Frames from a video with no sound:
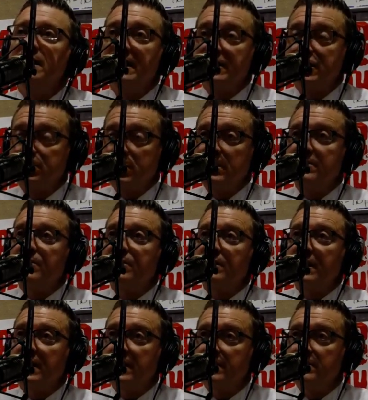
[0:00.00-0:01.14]
can
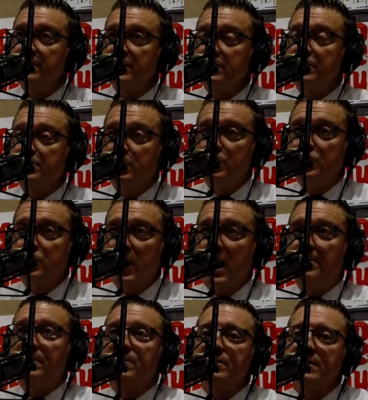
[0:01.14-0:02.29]
splinter and spew
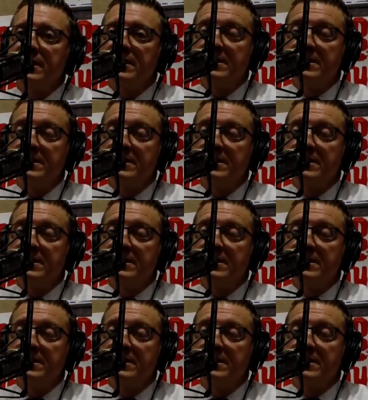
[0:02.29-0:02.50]
shrapnel.